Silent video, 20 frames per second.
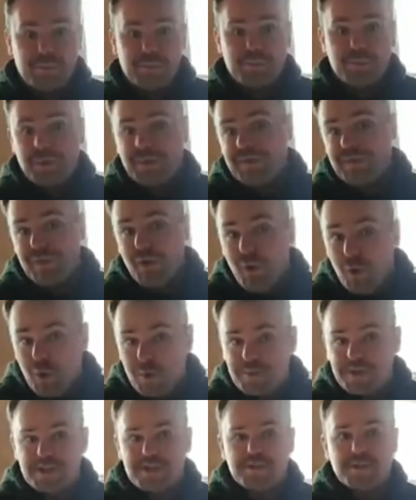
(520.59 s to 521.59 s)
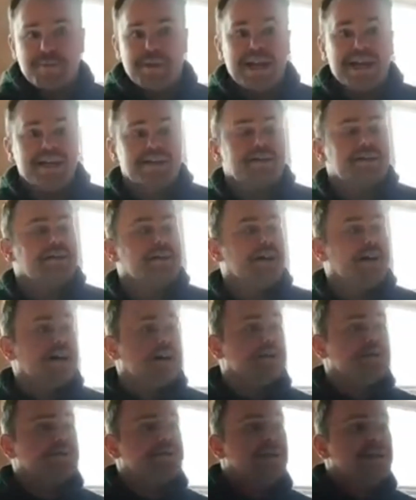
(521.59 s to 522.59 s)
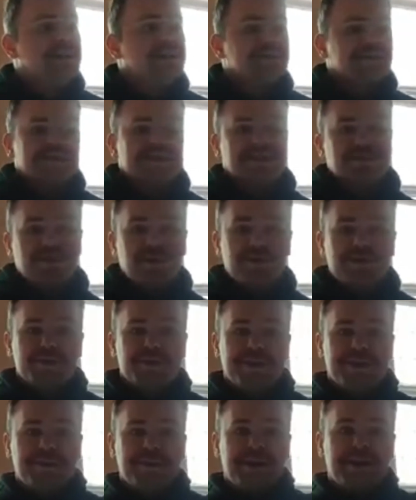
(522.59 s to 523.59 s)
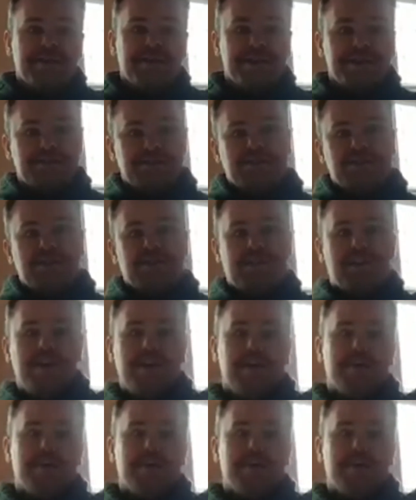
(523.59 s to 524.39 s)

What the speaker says: before we do the paint, because there's always been a bit of a sort of